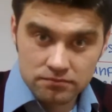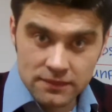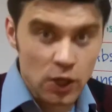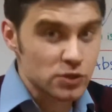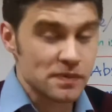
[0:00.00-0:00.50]

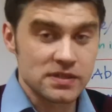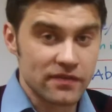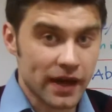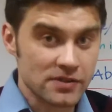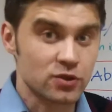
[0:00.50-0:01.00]
No
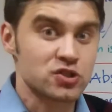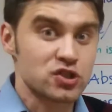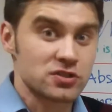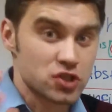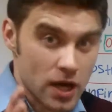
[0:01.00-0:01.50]
specific answer.
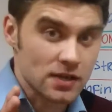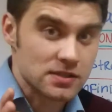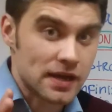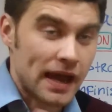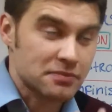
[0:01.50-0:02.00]
It's
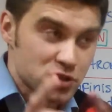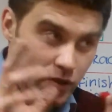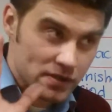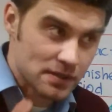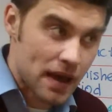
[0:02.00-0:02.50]
just
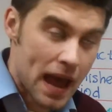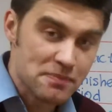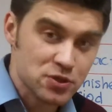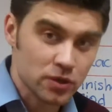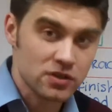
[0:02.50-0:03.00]
abstract. Some
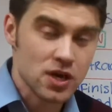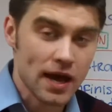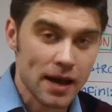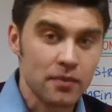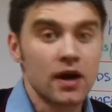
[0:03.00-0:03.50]
abstract
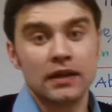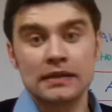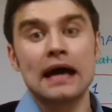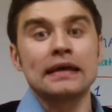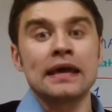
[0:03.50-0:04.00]
time.
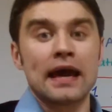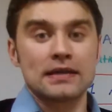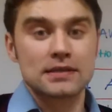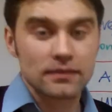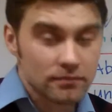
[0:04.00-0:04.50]
Not
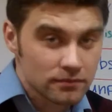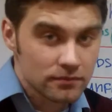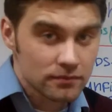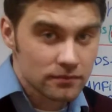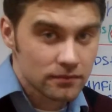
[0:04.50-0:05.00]
yet.
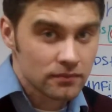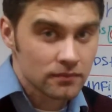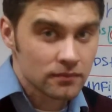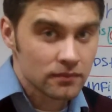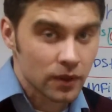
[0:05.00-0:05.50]

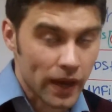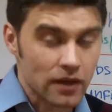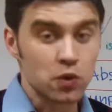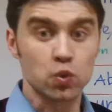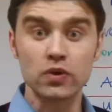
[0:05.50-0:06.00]

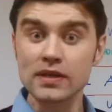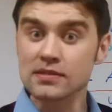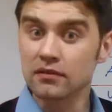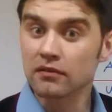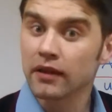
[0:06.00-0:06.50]
Okay?
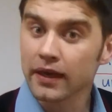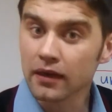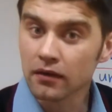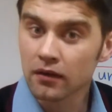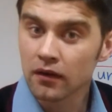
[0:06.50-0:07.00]

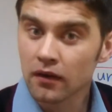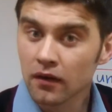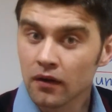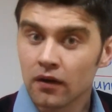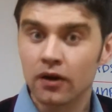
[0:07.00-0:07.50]
Recently.
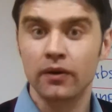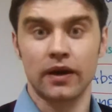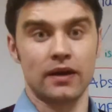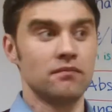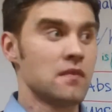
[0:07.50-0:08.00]

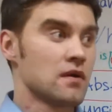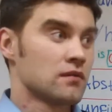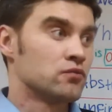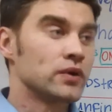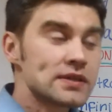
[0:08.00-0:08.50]
Okay?
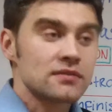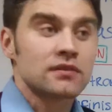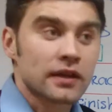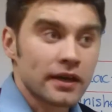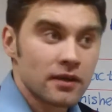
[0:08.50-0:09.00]

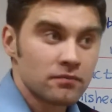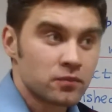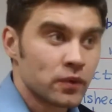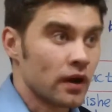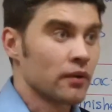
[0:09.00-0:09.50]
Recently,
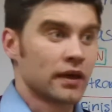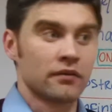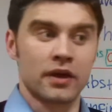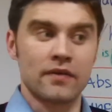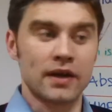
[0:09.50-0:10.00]
we don't
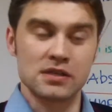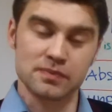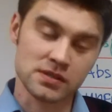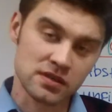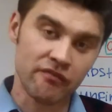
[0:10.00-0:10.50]
give any
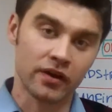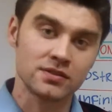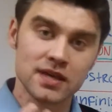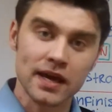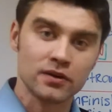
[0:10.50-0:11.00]
specific
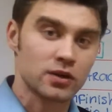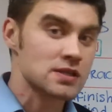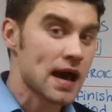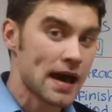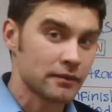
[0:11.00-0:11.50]
date or
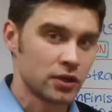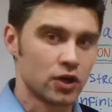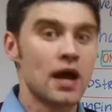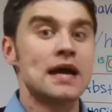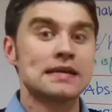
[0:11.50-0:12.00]
time
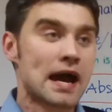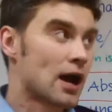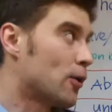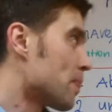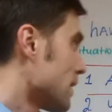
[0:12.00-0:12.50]
here.
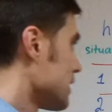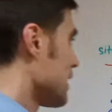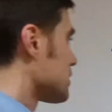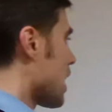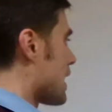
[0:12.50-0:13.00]
Now,
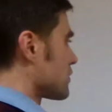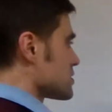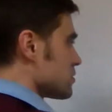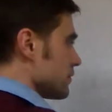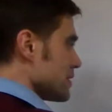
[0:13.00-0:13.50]
in
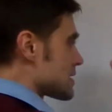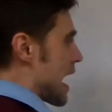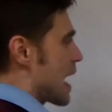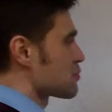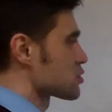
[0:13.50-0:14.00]
contrast to this
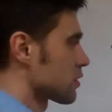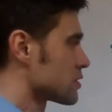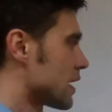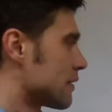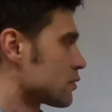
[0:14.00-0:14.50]
abstract
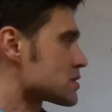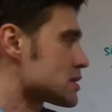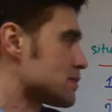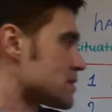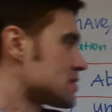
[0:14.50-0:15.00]
time, there is a
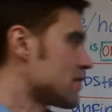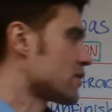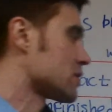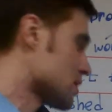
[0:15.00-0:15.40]
specific